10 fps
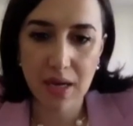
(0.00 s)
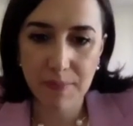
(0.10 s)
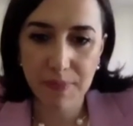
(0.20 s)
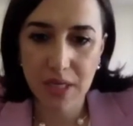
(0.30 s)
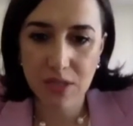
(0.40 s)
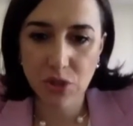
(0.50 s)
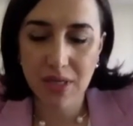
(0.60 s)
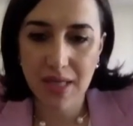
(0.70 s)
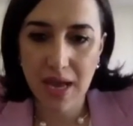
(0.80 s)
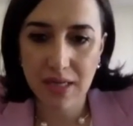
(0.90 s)

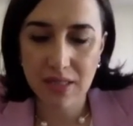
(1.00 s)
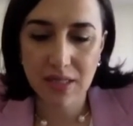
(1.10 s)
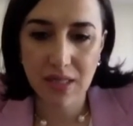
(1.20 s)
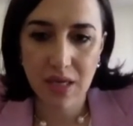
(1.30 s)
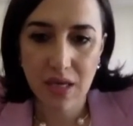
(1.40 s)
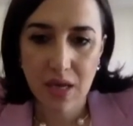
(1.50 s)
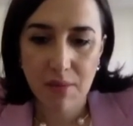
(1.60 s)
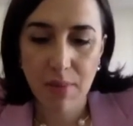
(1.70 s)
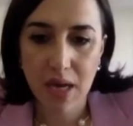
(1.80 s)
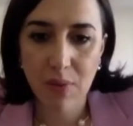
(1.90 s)
solidarity
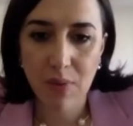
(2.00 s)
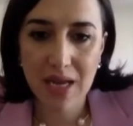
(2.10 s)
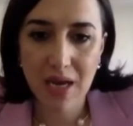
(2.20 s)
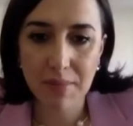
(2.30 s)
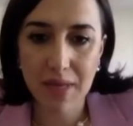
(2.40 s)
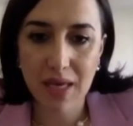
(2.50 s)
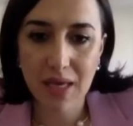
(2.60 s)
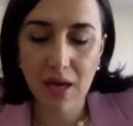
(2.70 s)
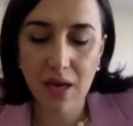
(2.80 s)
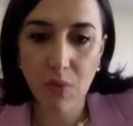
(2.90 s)
by welcoming
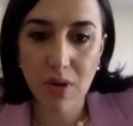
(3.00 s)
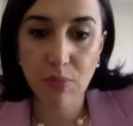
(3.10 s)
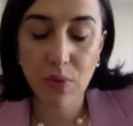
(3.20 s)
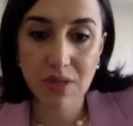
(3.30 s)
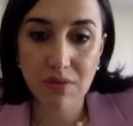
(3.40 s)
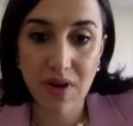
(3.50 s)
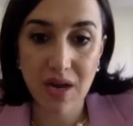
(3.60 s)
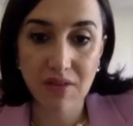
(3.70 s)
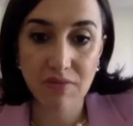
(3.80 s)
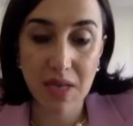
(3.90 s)

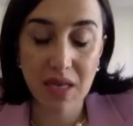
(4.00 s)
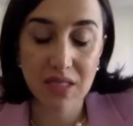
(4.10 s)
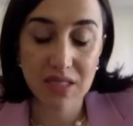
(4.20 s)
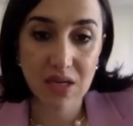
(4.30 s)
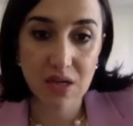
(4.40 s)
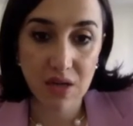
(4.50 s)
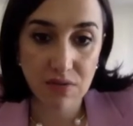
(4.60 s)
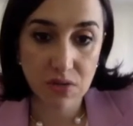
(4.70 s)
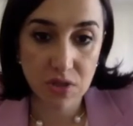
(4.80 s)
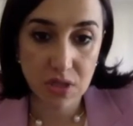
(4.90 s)
1.5 million Syrian
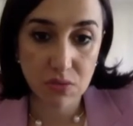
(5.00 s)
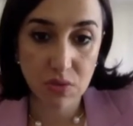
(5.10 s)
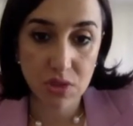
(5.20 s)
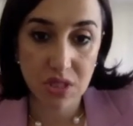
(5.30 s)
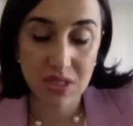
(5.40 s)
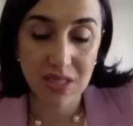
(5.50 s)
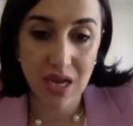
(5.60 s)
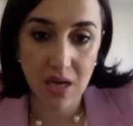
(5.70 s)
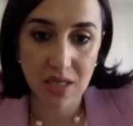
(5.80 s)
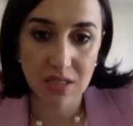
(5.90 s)
refugees, which is the
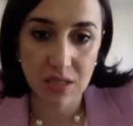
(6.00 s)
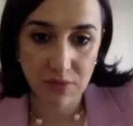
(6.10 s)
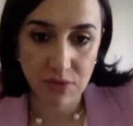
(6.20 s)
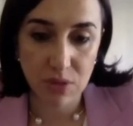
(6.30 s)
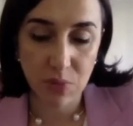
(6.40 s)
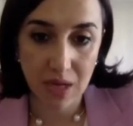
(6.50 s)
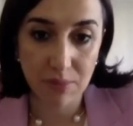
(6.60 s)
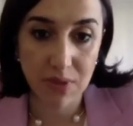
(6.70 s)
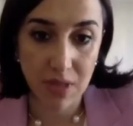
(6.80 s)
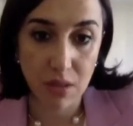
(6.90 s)
highest refugee per
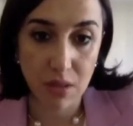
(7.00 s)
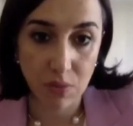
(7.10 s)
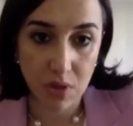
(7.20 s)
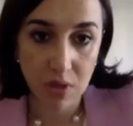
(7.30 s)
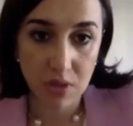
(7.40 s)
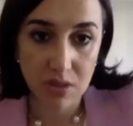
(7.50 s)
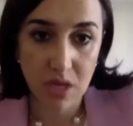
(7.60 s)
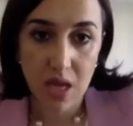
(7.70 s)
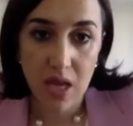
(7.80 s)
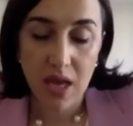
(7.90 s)
capita in the world.
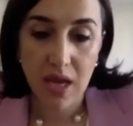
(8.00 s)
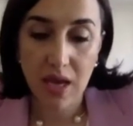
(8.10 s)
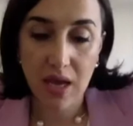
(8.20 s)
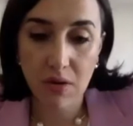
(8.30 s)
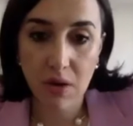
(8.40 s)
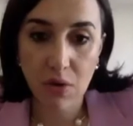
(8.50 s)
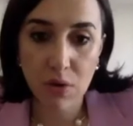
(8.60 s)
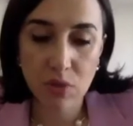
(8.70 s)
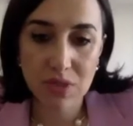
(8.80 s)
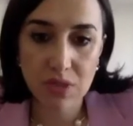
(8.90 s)

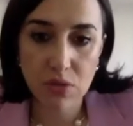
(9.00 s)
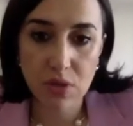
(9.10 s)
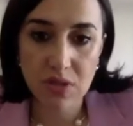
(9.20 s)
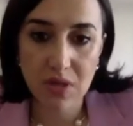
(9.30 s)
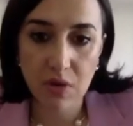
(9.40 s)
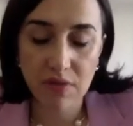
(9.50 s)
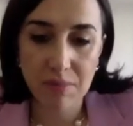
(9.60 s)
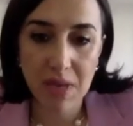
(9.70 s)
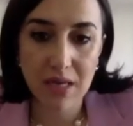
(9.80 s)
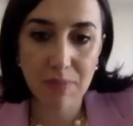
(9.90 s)
Almost
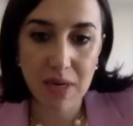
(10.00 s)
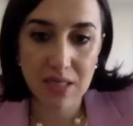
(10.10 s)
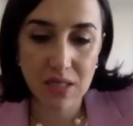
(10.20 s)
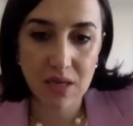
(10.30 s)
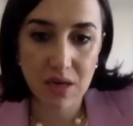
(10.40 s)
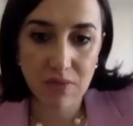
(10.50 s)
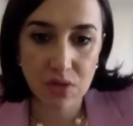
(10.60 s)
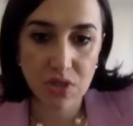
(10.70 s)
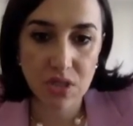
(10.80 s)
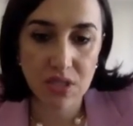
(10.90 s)
250,000 Palestinian
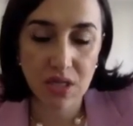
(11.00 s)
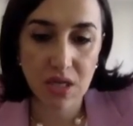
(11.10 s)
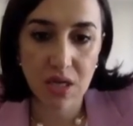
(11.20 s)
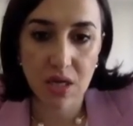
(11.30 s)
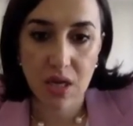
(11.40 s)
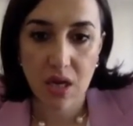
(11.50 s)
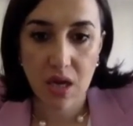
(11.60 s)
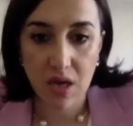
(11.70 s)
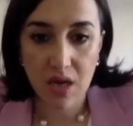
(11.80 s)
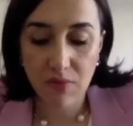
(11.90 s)
refugees in
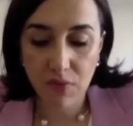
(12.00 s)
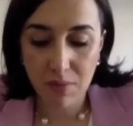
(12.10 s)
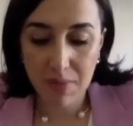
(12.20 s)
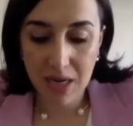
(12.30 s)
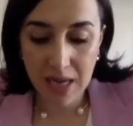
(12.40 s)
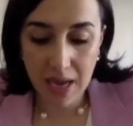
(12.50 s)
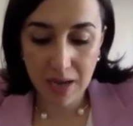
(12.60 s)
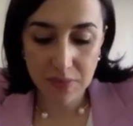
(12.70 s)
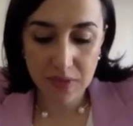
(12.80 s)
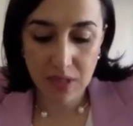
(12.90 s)
informal
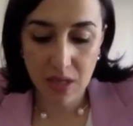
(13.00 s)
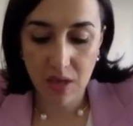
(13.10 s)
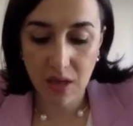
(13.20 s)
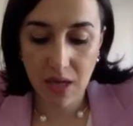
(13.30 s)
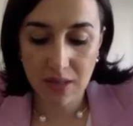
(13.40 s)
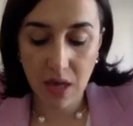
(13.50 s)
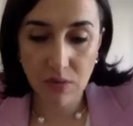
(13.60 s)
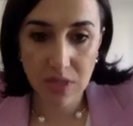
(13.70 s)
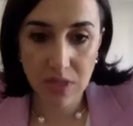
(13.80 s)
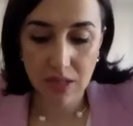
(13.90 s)
camps and
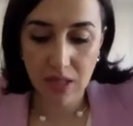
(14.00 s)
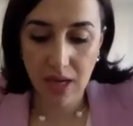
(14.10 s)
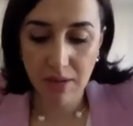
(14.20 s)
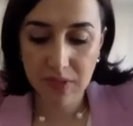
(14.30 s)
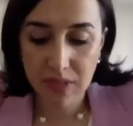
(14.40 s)
outside camps.